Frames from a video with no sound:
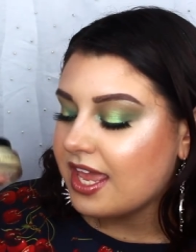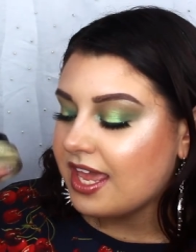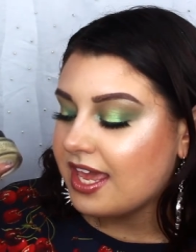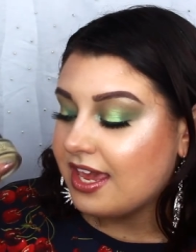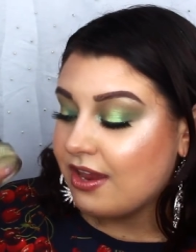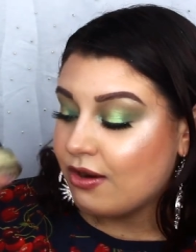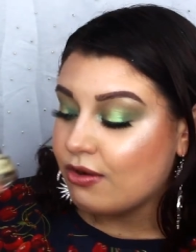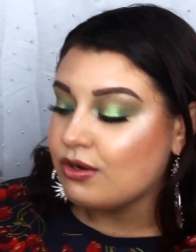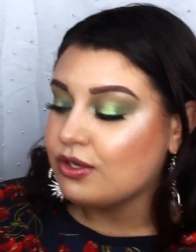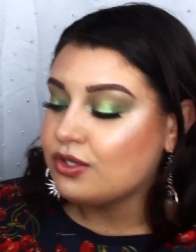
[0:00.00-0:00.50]

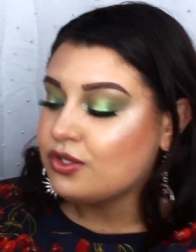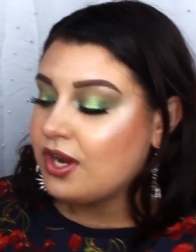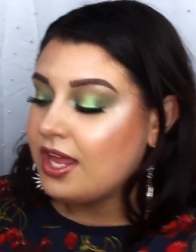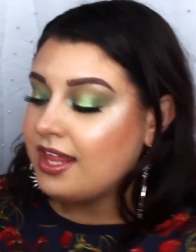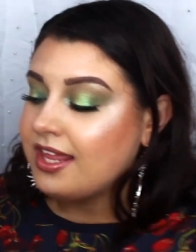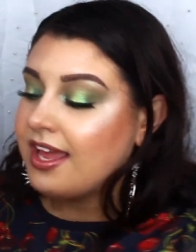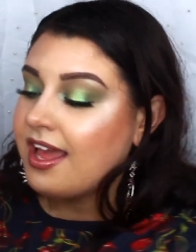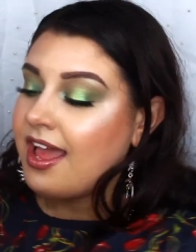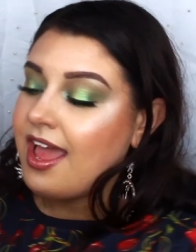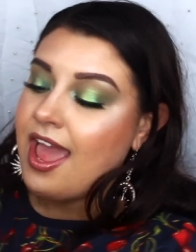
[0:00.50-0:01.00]
here in
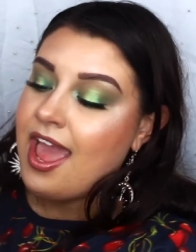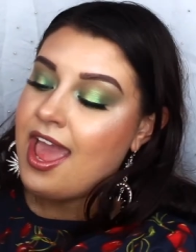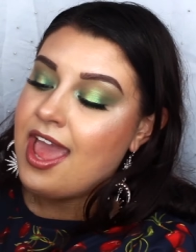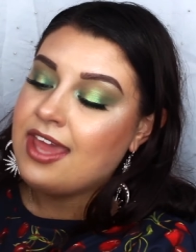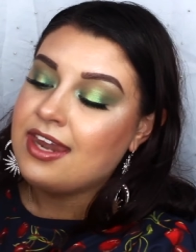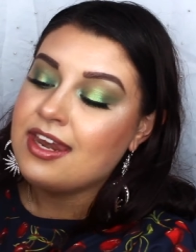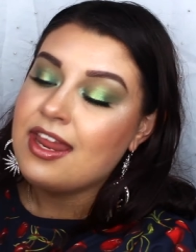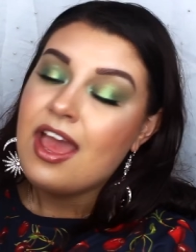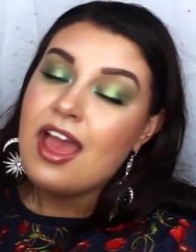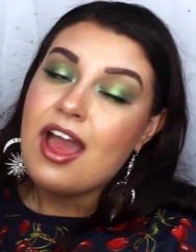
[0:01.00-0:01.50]
Australia,
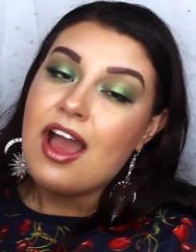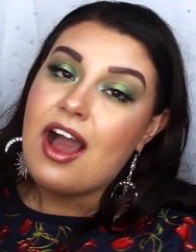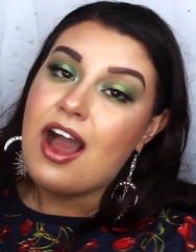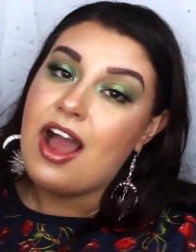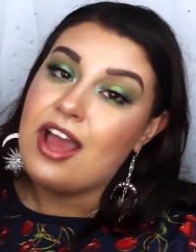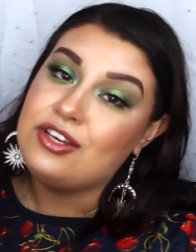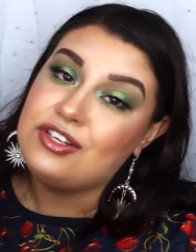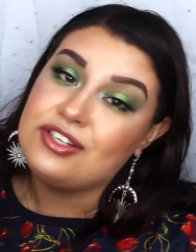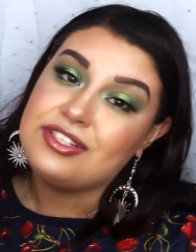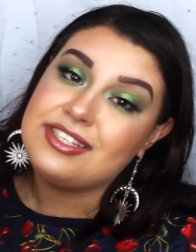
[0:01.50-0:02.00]
and
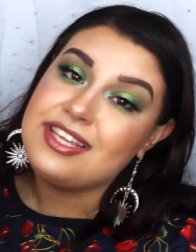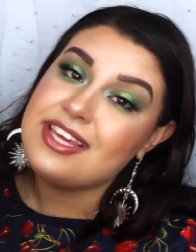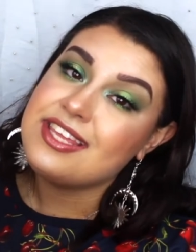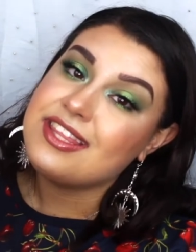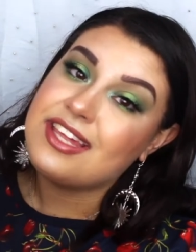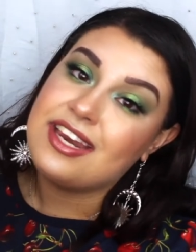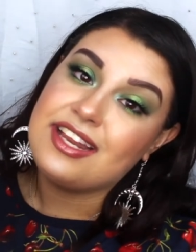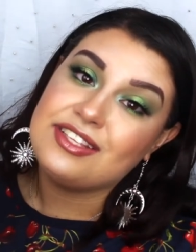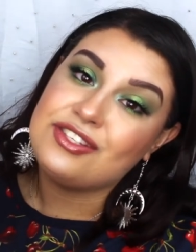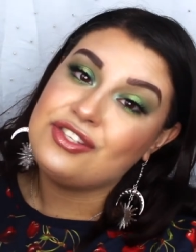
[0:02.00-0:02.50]
I just
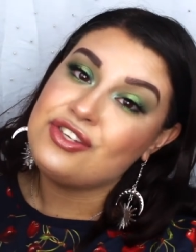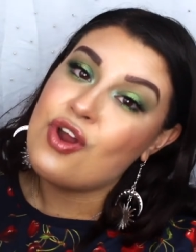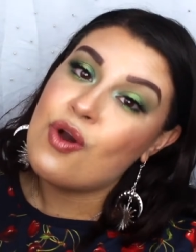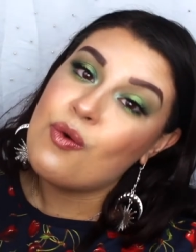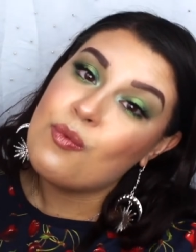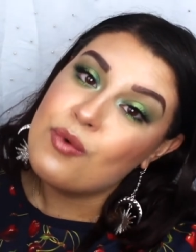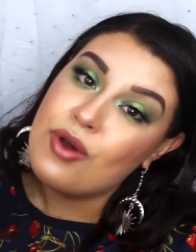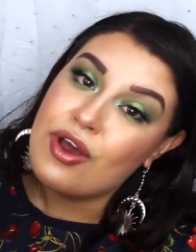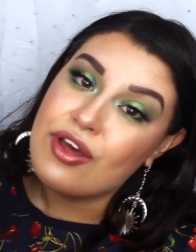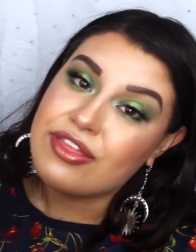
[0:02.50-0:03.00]
think that it's
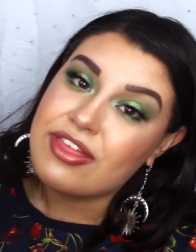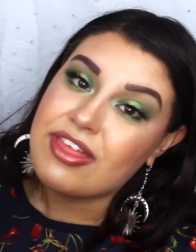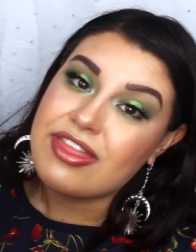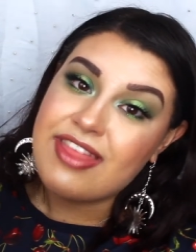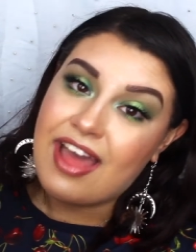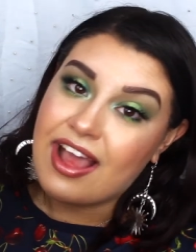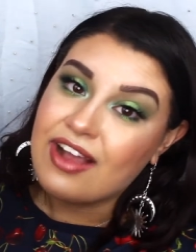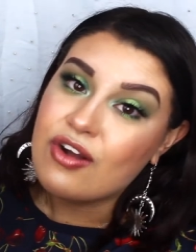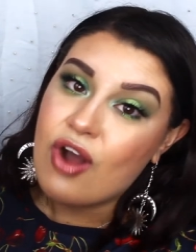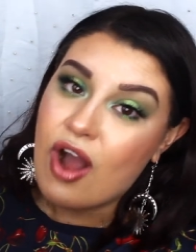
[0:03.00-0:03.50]
not
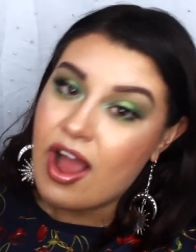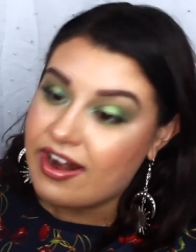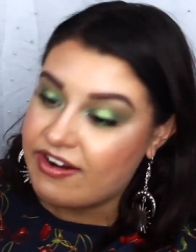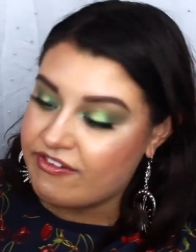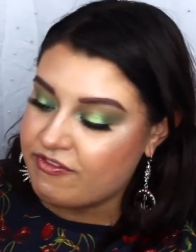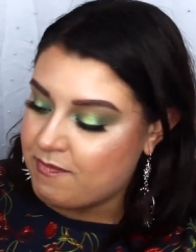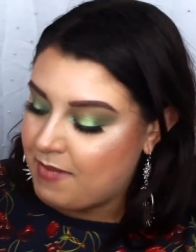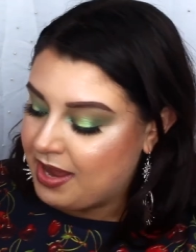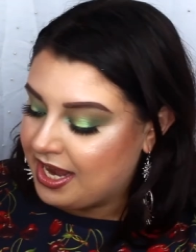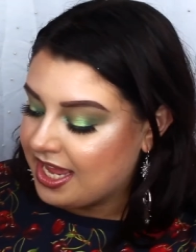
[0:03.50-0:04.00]
worth that kind
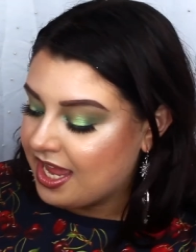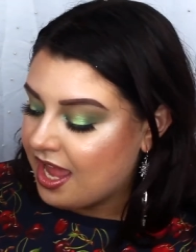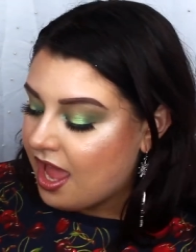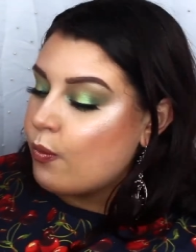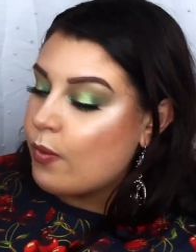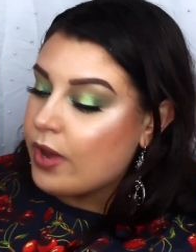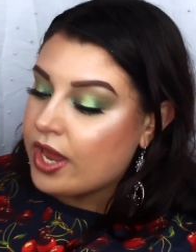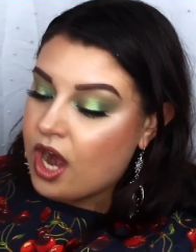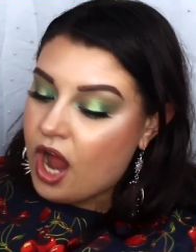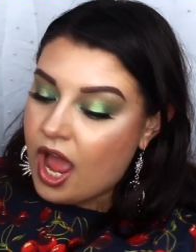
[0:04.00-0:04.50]
of money.
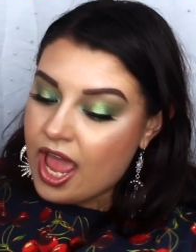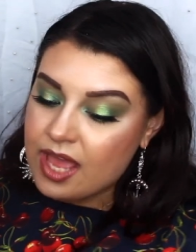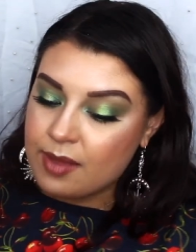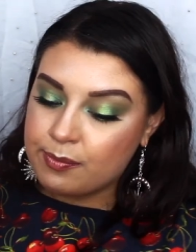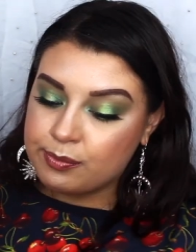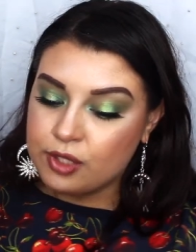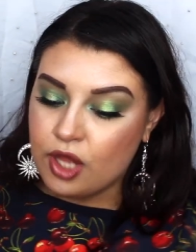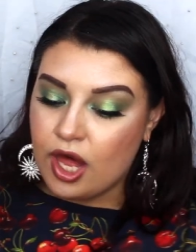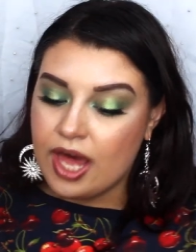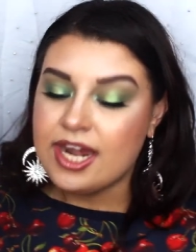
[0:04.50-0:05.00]
When I
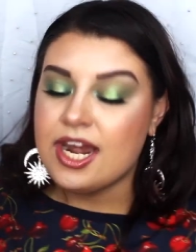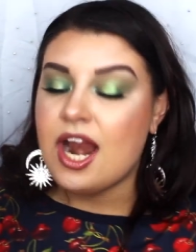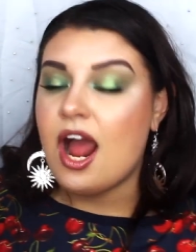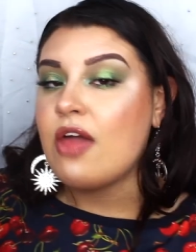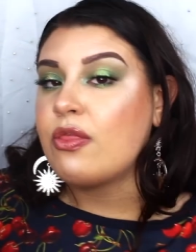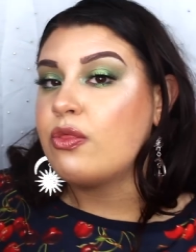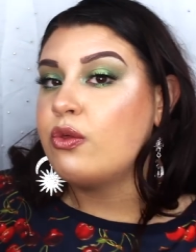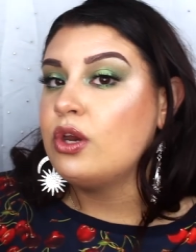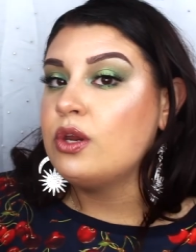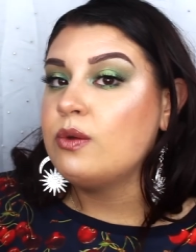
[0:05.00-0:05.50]
applied it,
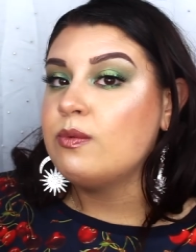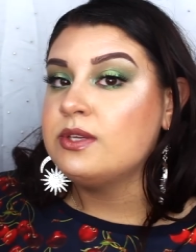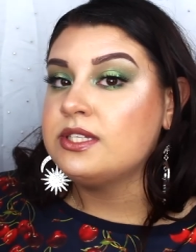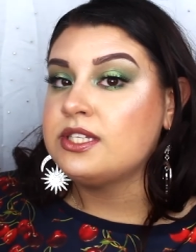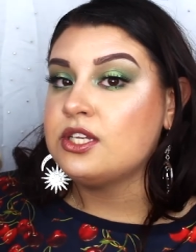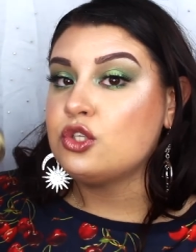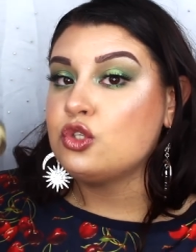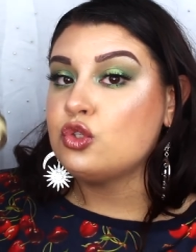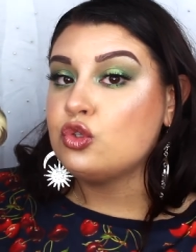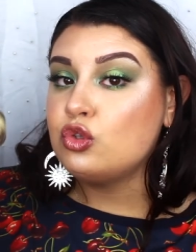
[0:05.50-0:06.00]
I thought it
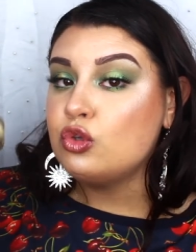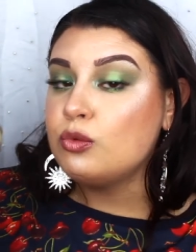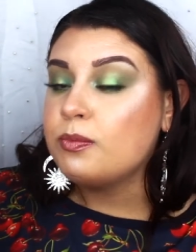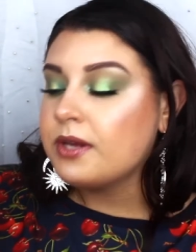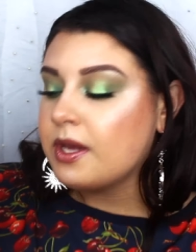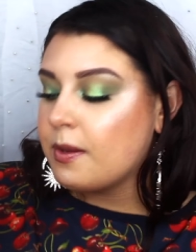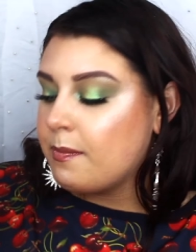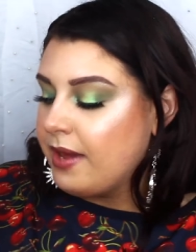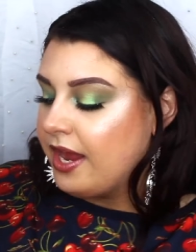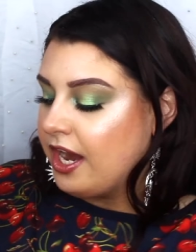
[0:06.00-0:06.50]
was
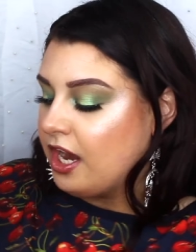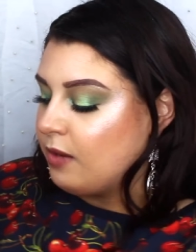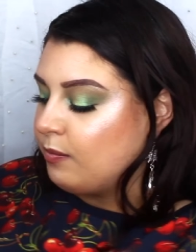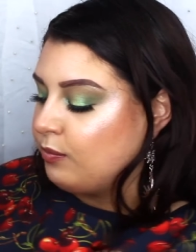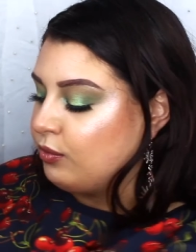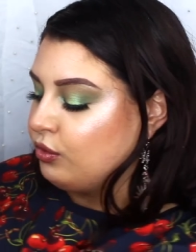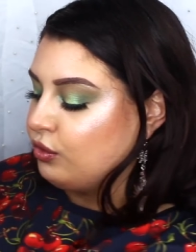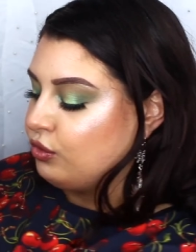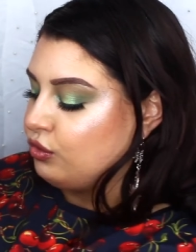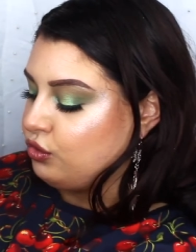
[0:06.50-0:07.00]
super
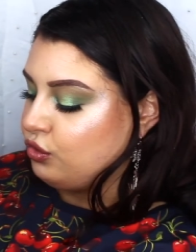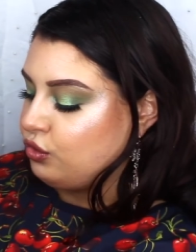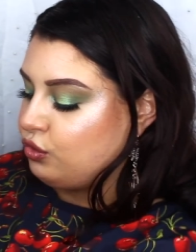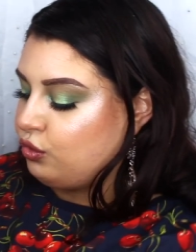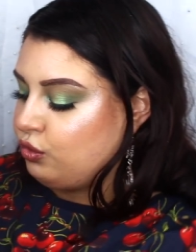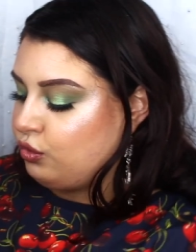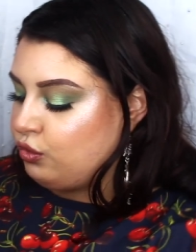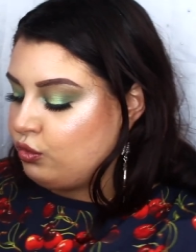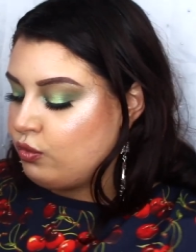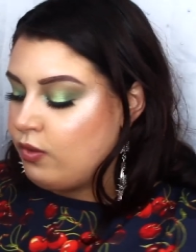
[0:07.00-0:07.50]
comparable
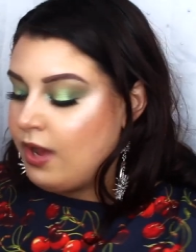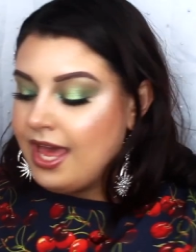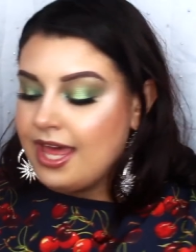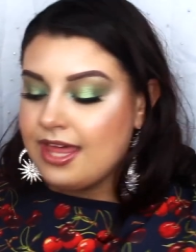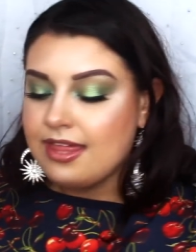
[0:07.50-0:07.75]
to